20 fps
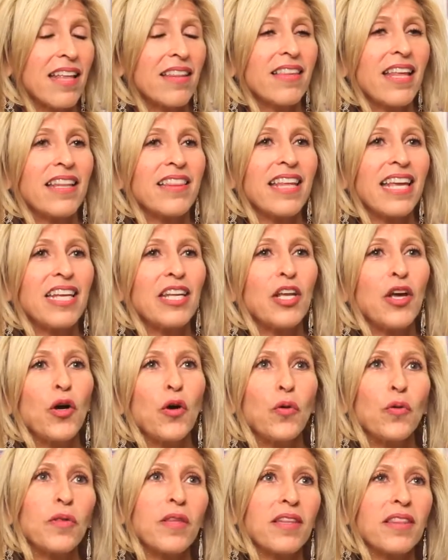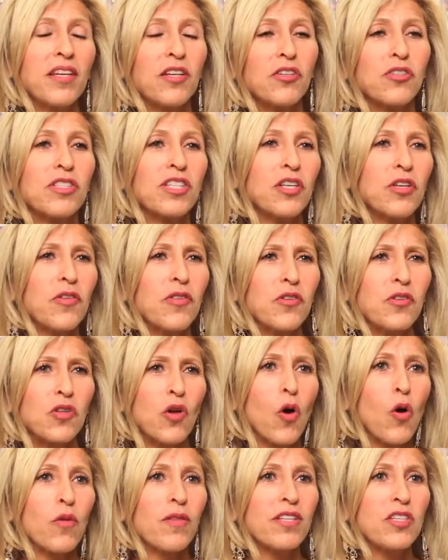that they know that there's, you know, there's
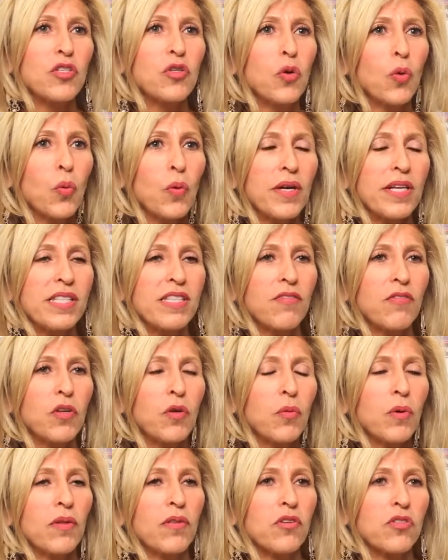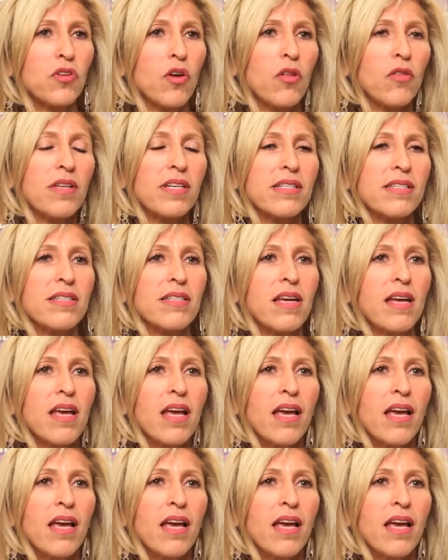all this noise, if you will, there's all this